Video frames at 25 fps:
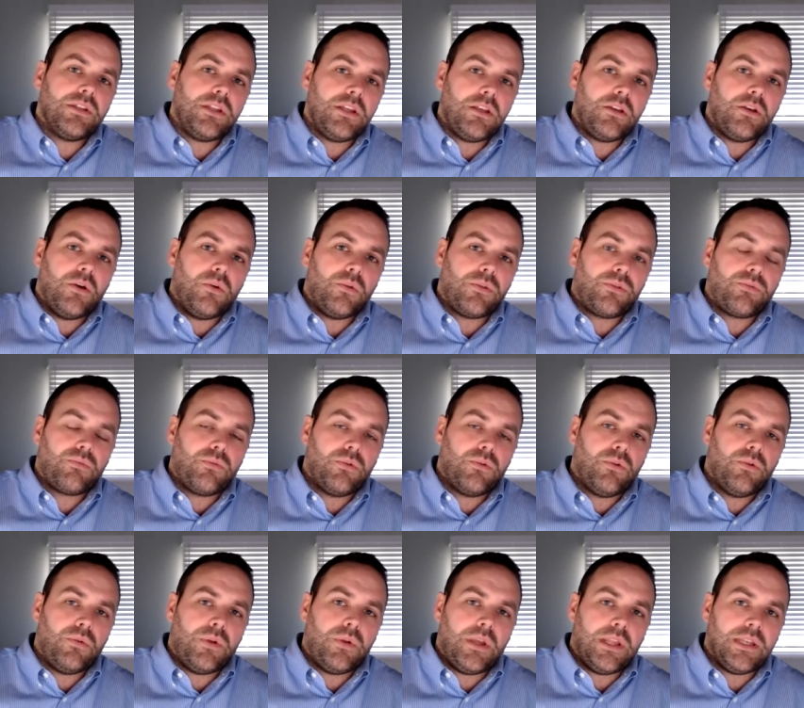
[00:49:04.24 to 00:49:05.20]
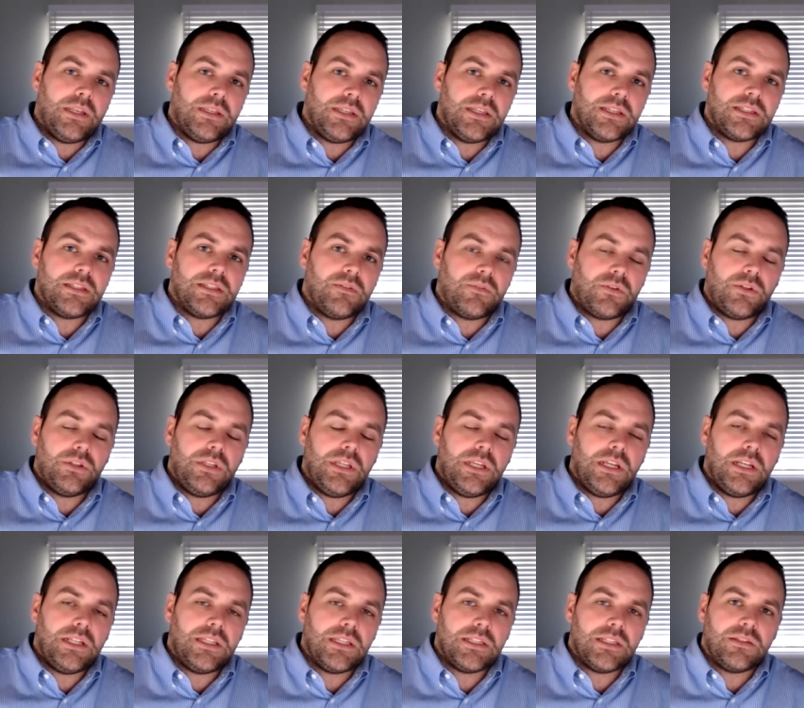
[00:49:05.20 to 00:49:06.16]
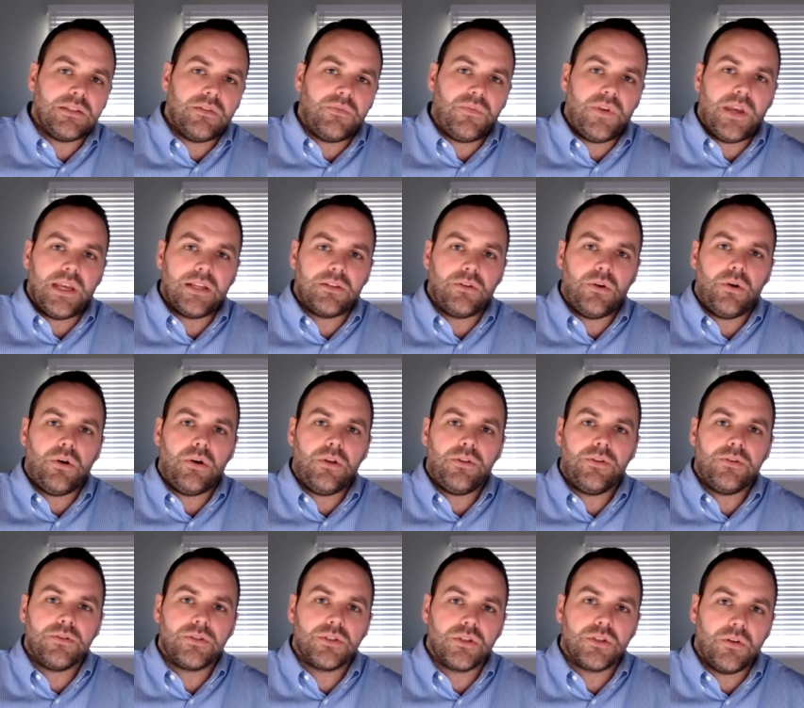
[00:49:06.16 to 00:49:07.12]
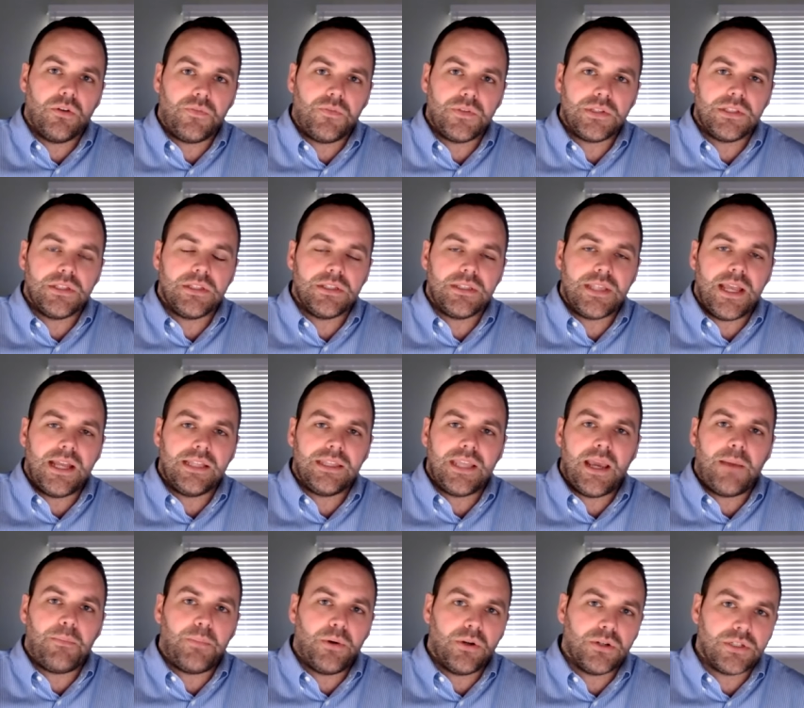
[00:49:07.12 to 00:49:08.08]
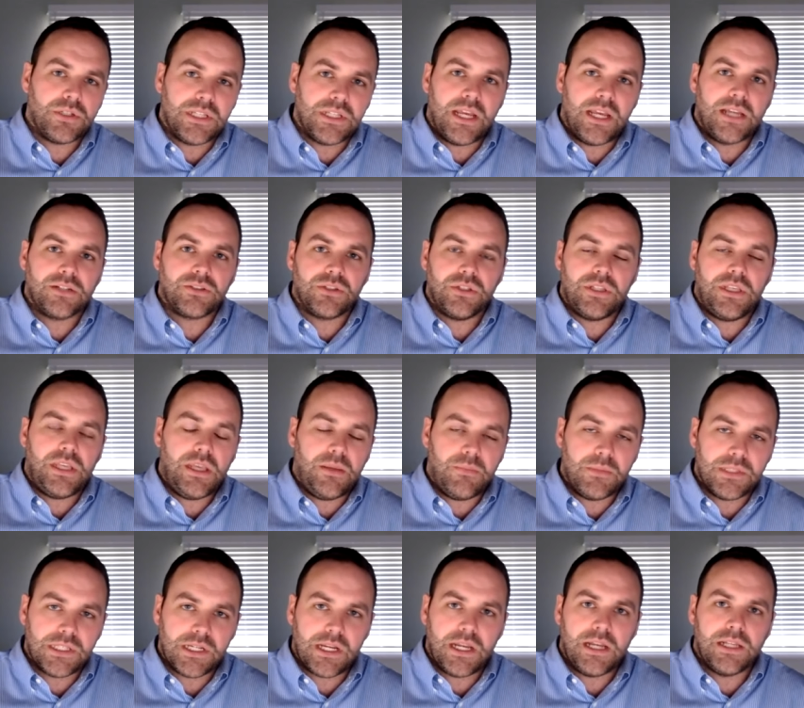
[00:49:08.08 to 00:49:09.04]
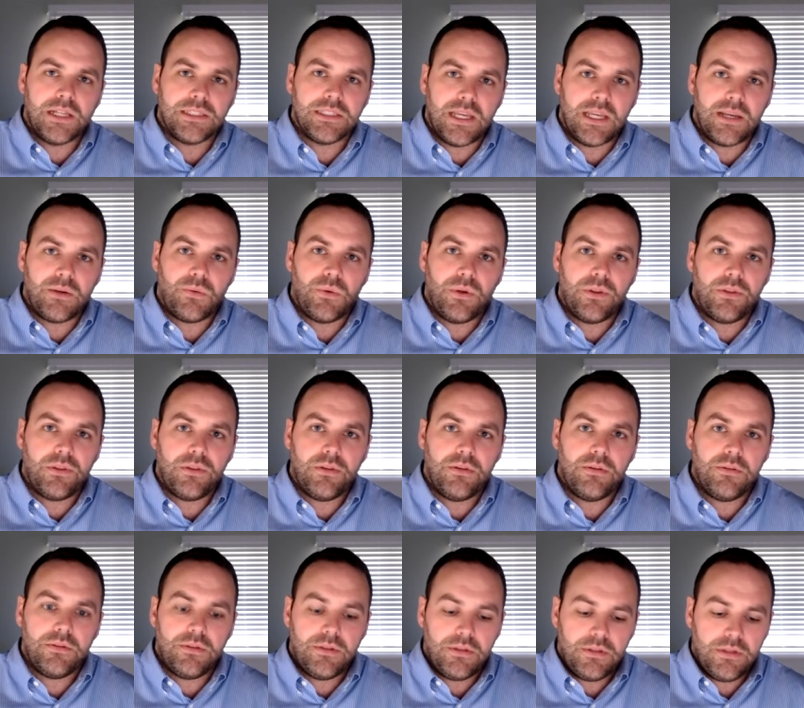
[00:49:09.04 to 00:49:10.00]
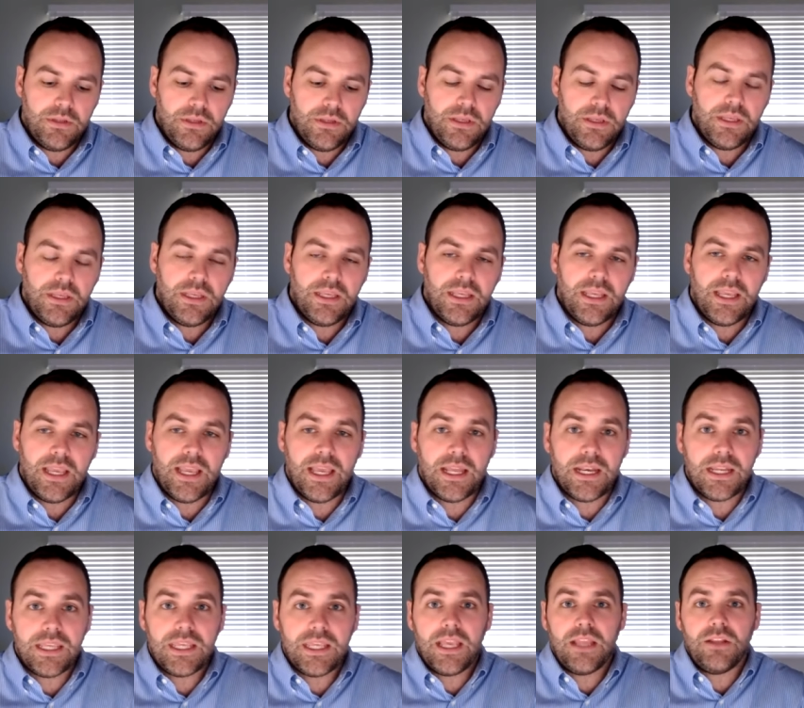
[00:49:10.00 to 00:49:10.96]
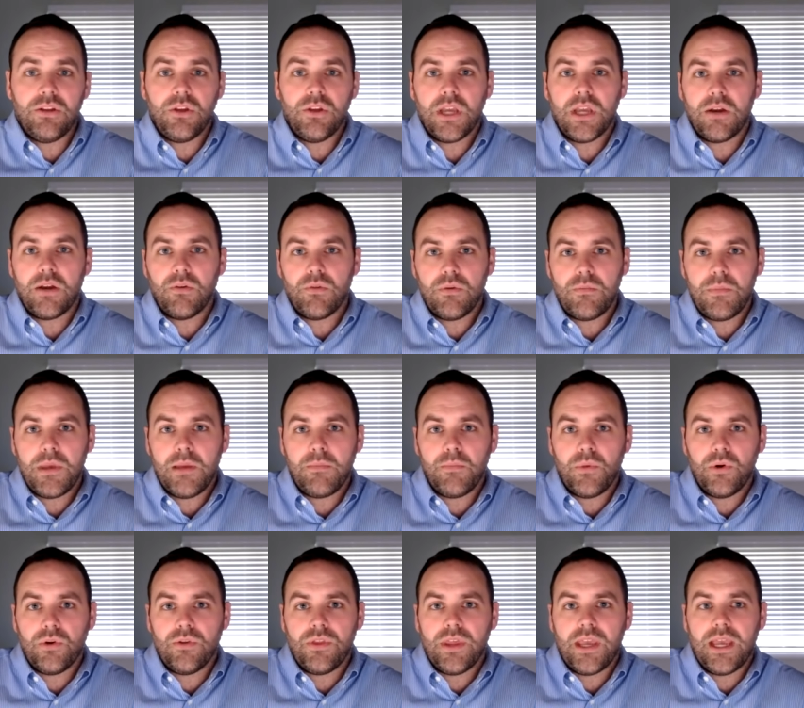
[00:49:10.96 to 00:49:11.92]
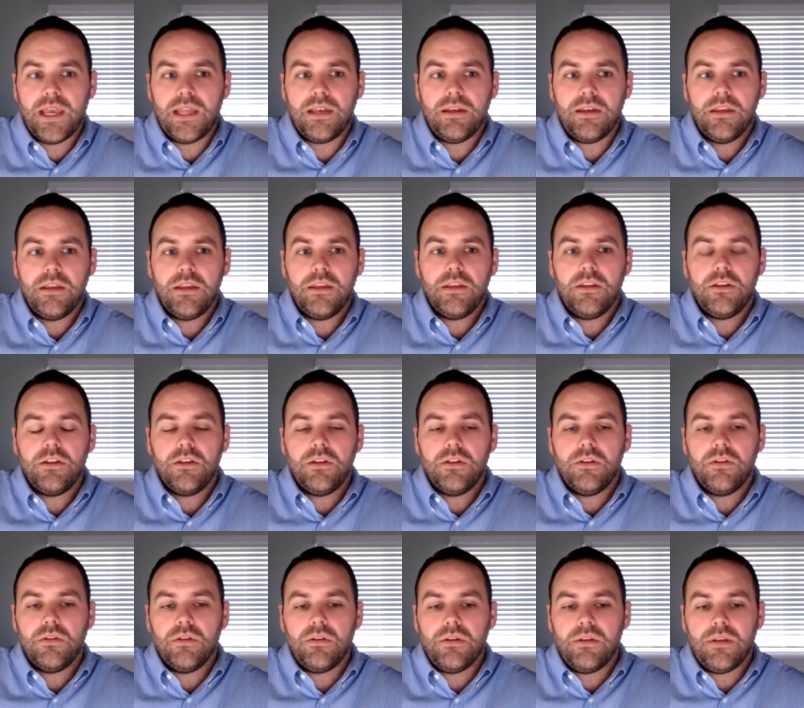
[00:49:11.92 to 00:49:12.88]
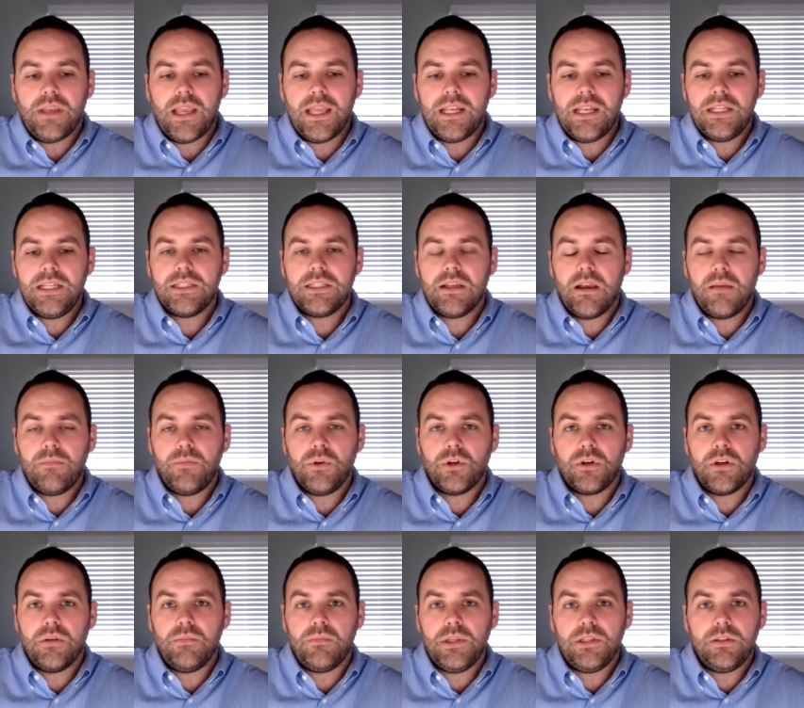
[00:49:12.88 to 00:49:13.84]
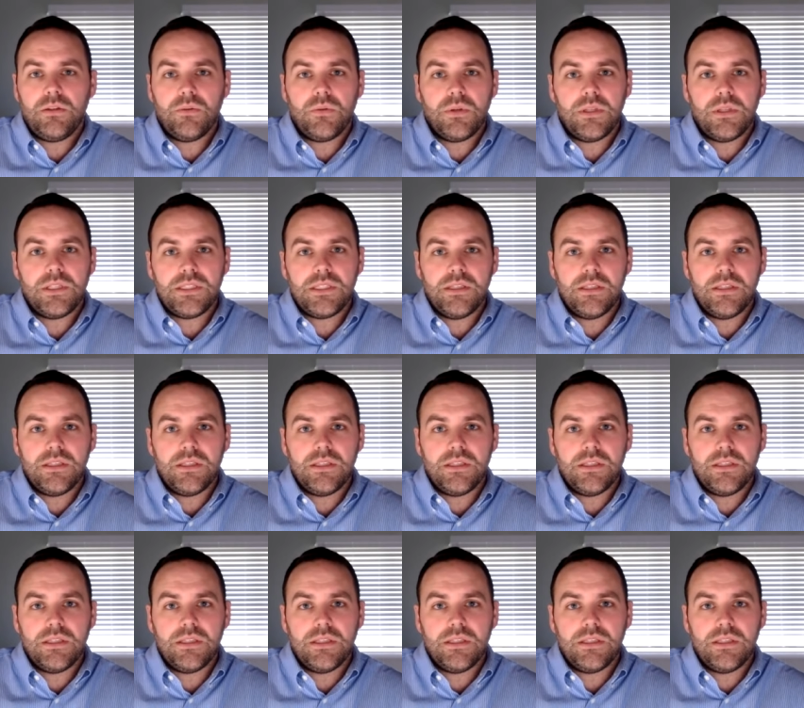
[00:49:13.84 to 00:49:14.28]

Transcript: go through and dis- clean and disinfect all those surfaces that that person actually came into contact with. And again, you got to remember that anytime you're going to be doing